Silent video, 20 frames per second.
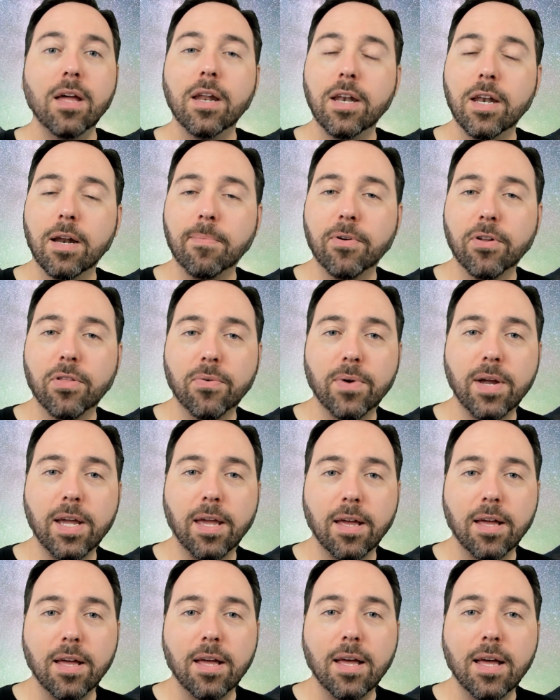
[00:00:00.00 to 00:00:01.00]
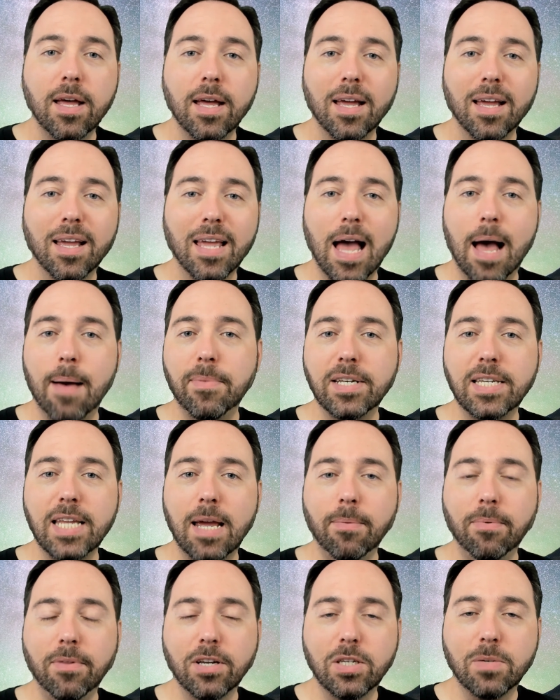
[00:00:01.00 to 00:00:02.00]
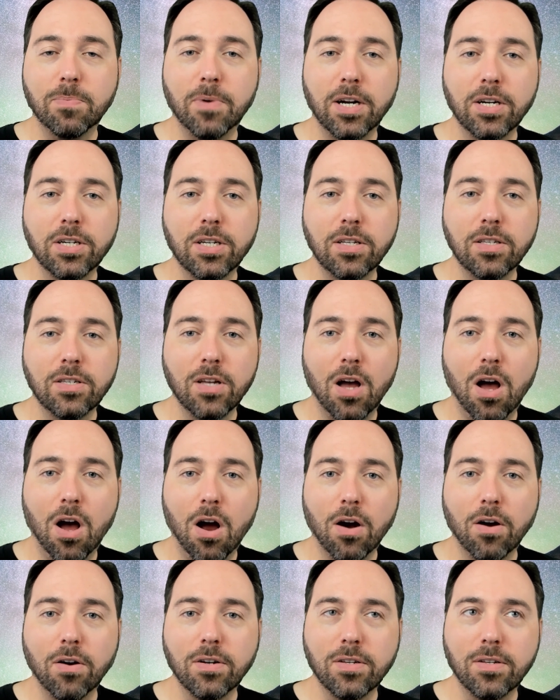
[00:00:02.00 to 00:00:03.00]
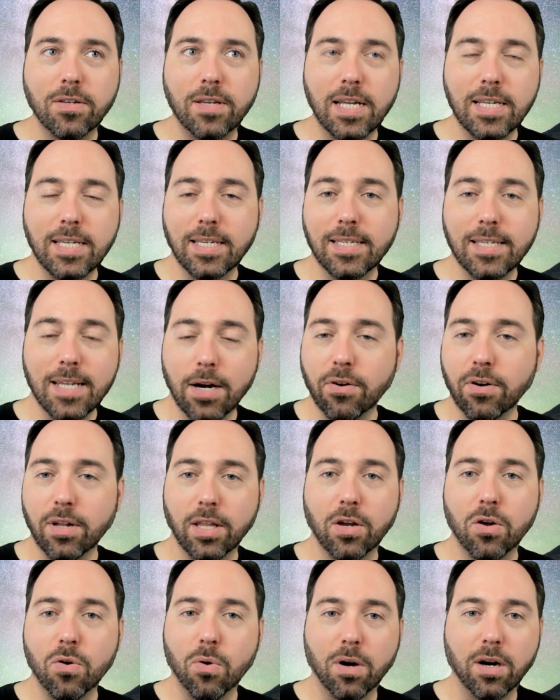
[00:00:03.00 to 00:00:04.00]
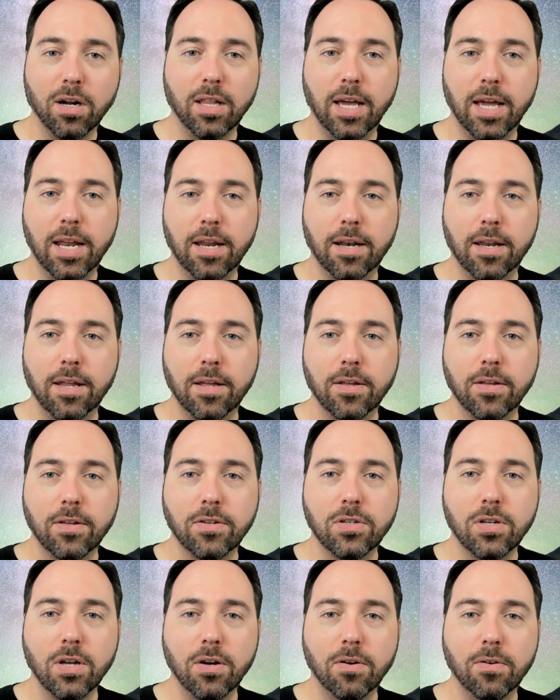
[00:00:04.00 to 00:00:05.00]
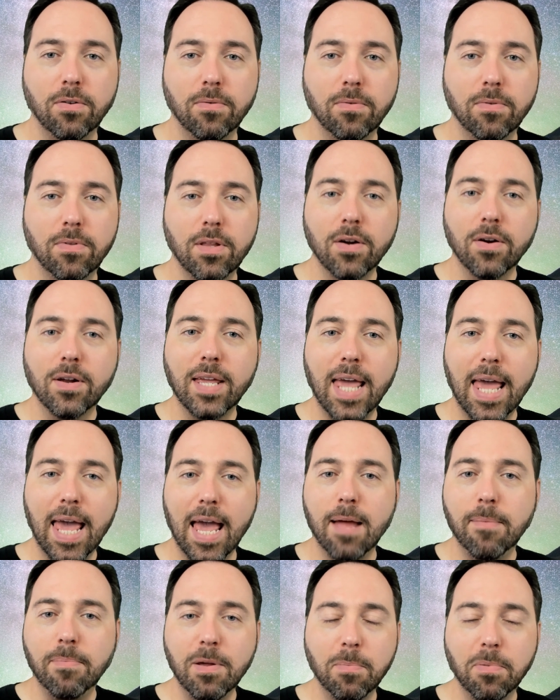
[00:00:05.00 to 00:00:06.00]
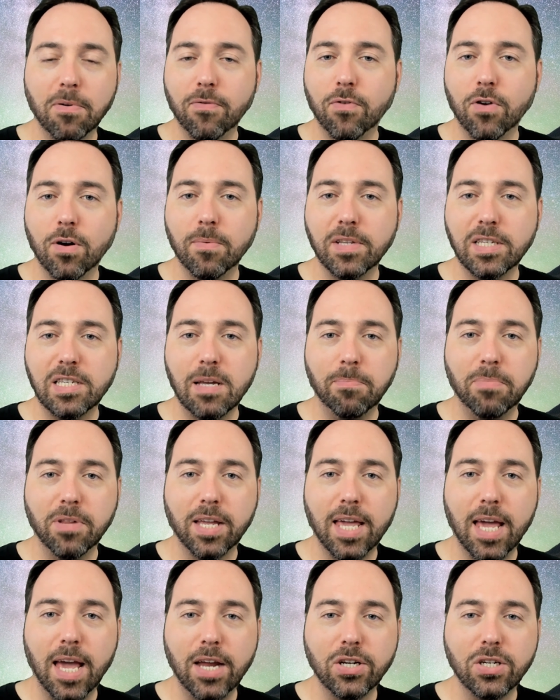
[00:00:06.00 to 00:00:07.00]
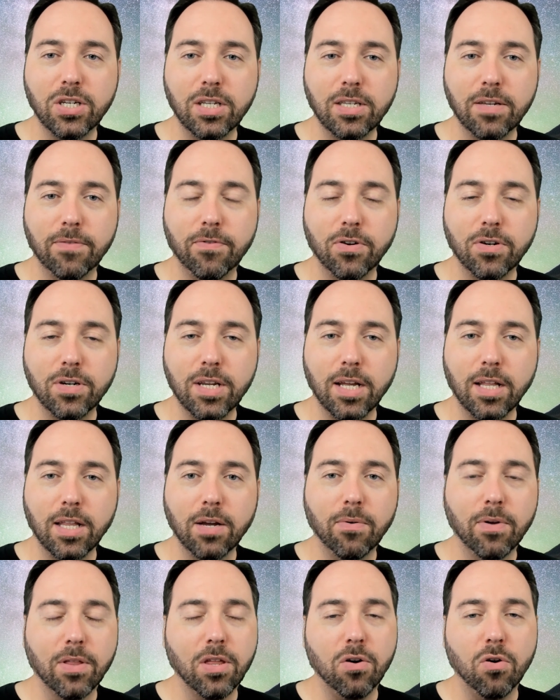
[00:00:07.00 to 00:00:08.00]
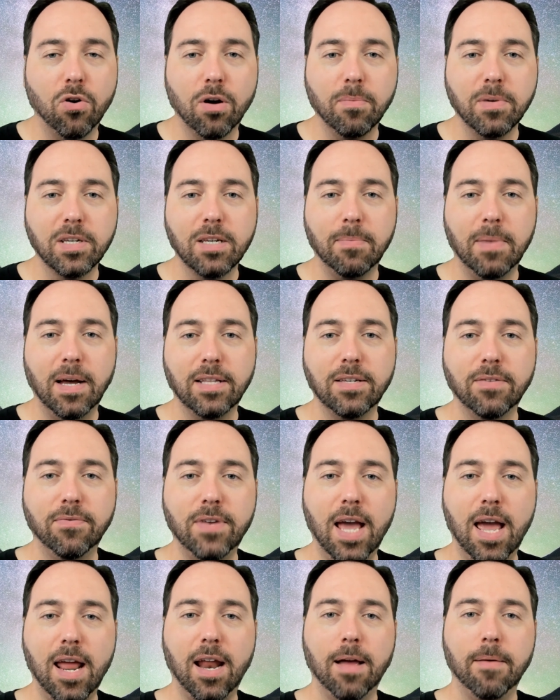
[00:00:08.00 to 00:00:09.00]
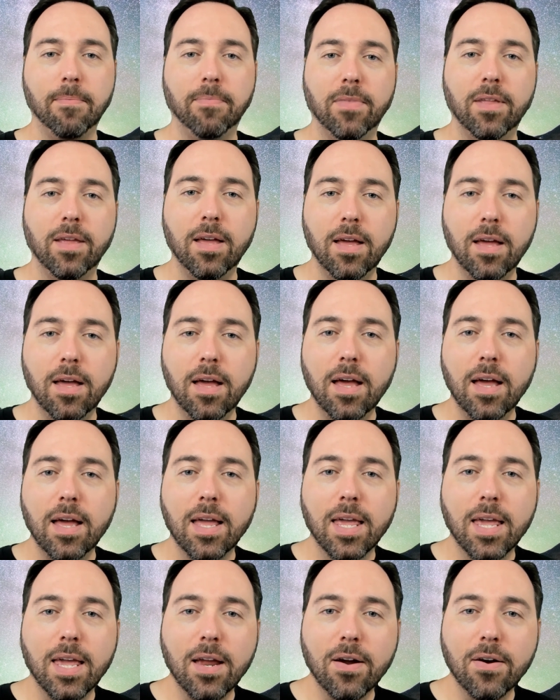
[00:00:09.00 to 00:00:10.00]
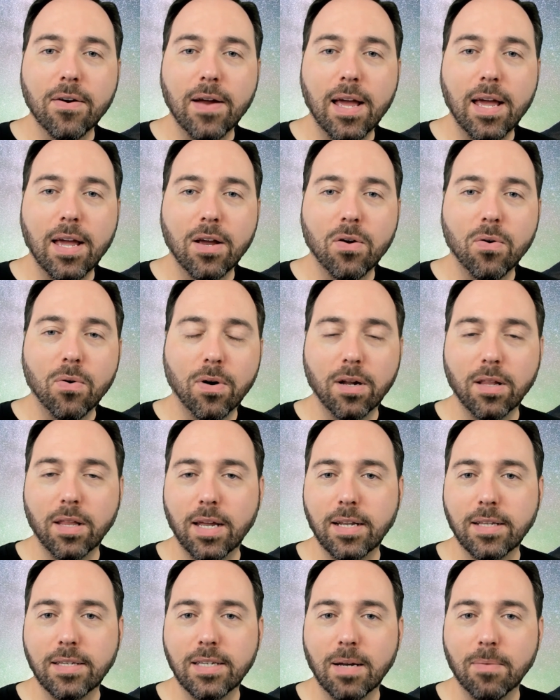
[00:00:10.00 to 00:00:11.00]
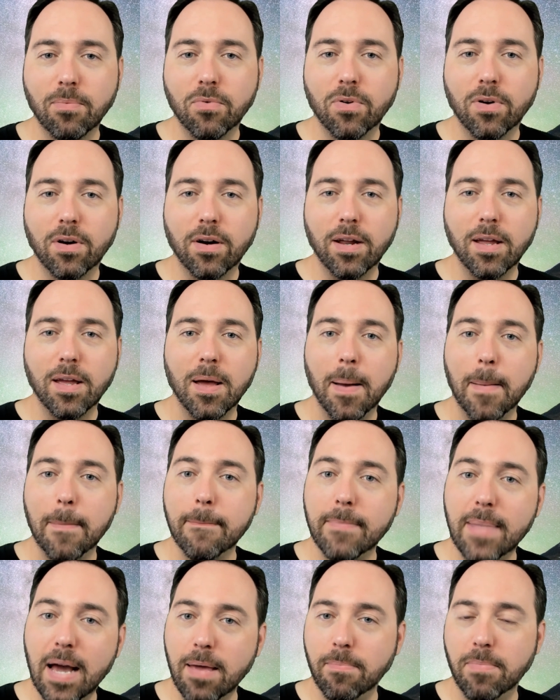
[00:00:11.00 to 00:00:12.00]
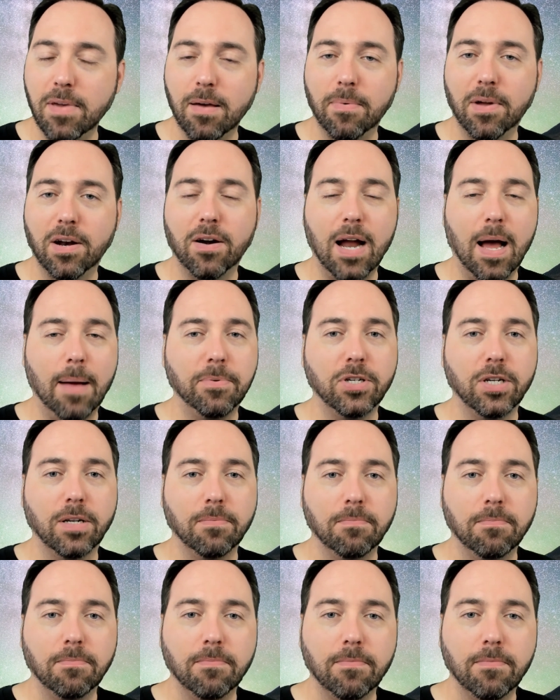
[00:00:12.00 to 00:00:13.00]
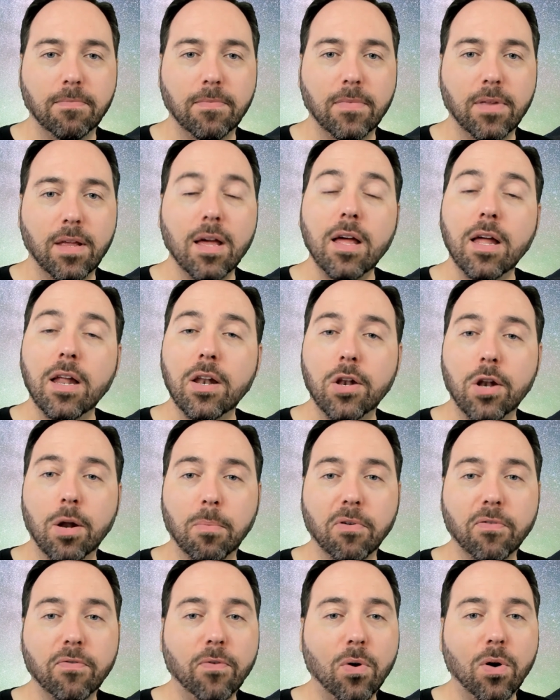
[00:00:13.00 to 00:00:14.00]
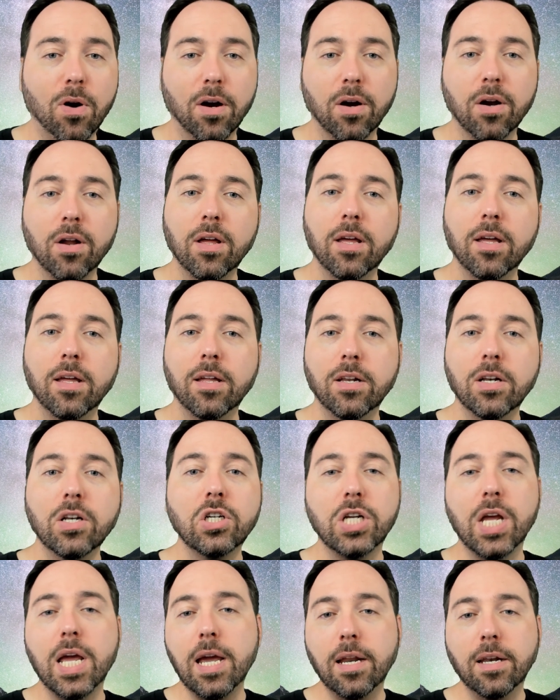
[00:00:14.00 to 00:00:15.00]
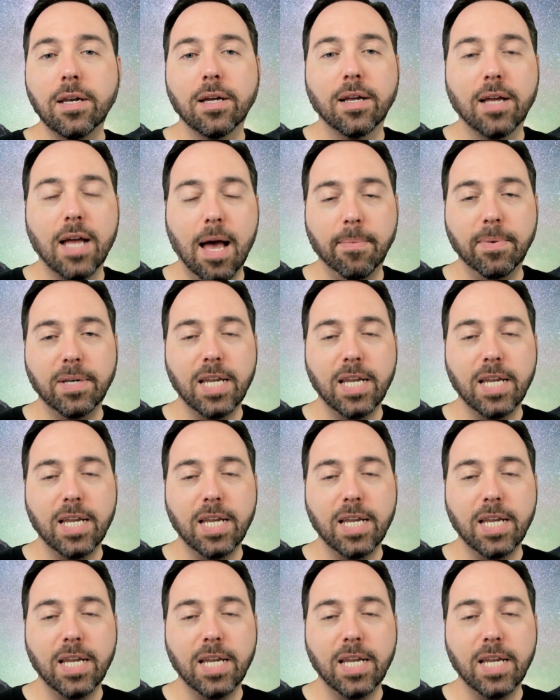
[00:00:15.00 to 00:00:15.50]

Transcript: Number 3, common table expressions aren't necessarily correlated, so there can be performance implications if you're dealing with enormous amounts of data. Here, a correlated subquery might be a better option. Number 4, chained common